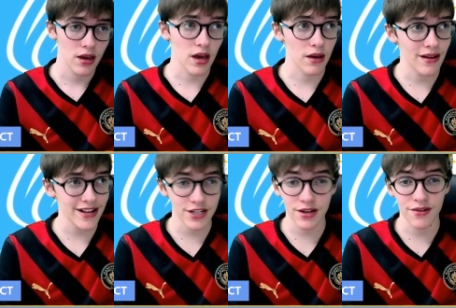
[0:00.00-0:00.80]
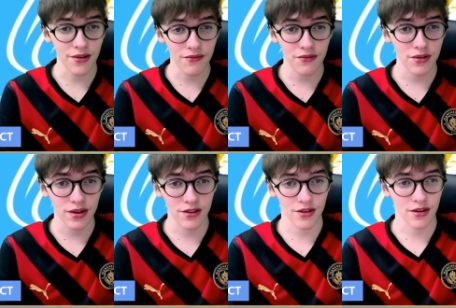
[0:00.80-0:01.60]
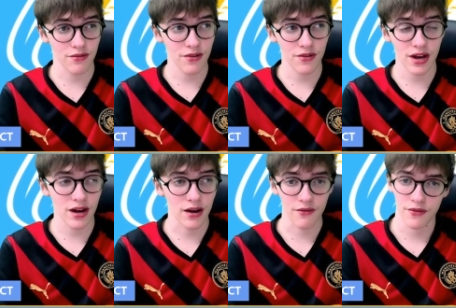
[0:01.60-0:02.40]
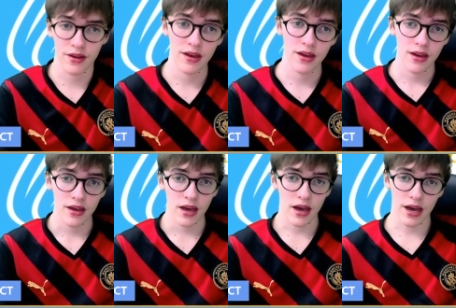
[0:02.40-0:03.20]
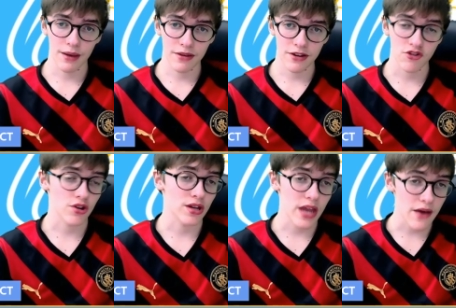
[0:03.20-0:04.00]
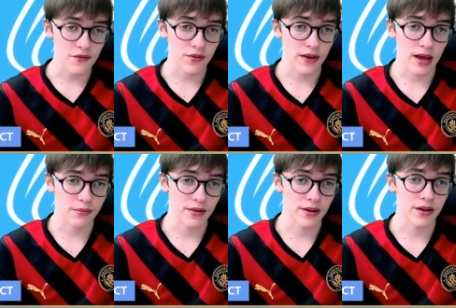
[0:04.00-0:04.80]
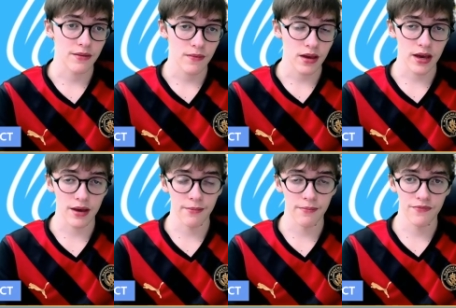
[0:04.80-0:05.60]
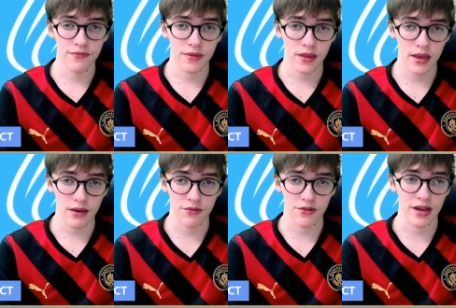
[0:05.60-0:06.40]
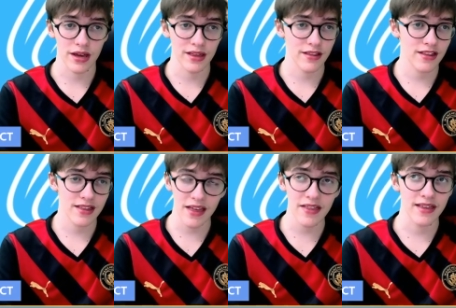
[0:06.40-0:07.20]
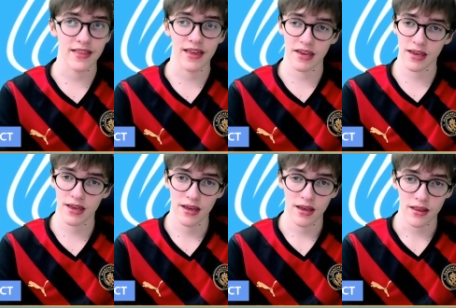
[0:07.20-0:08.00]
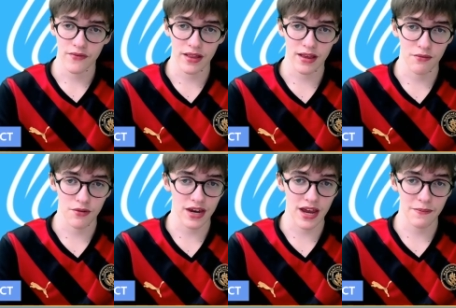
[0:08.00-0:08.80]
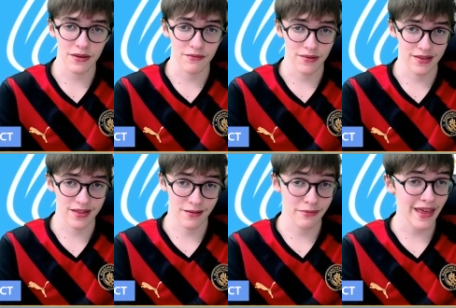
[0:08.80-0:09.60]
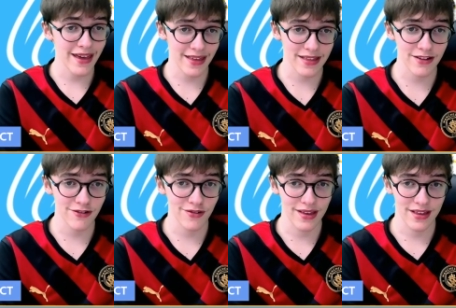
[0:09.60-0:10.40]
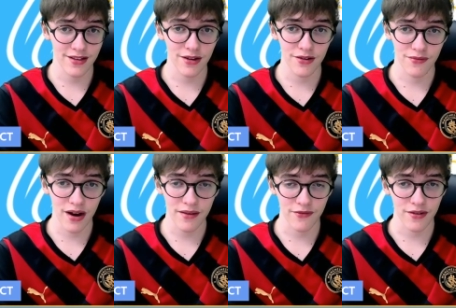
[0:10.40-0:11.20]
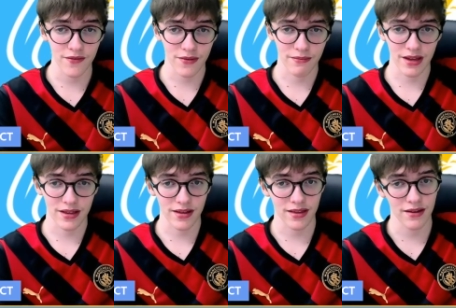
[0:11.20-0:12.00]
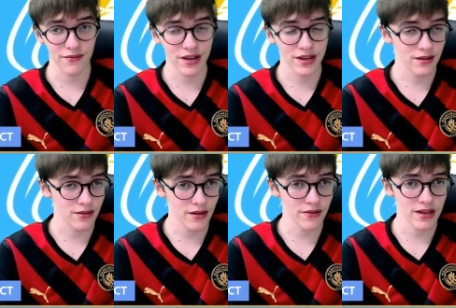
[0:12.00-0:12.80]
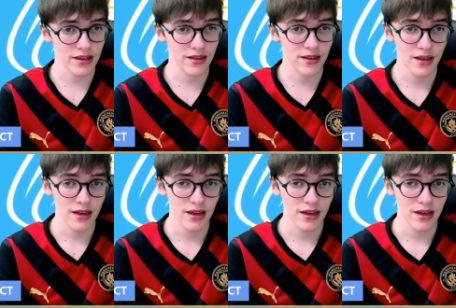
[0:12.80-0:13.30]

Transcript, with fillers: Uh, actually, no, not even two years ago, year and a half. Um, it should never have happened. Um, it was a silly thing. In fact, they wasn't happy with the player that's literally stood right in front of him, basically, Rico Lewis.